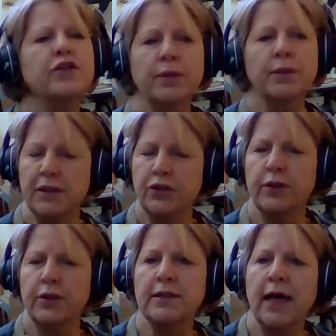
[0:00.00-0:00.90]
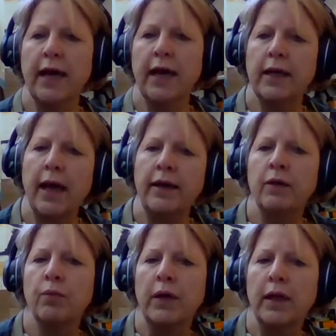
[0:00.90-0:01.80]
she was doing design, and I
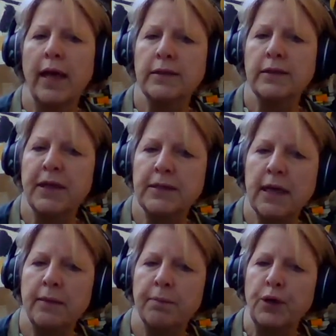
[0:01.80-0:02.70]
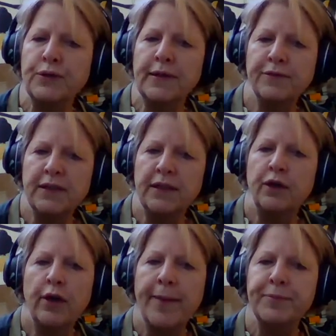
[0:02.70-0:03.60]
didn't realize because I mostly have seen
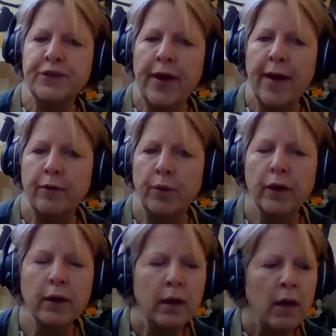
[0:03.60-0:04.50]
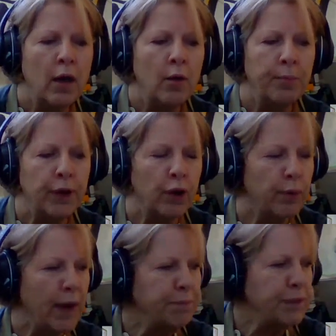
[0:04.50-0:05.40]
her abstract work, but her
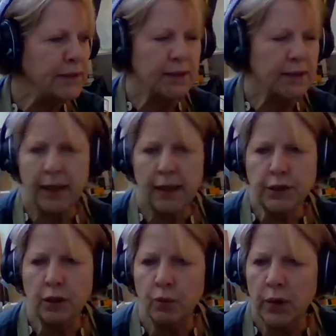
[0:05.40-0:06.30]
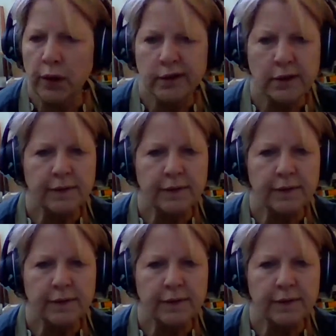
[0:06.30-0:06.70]
representational work is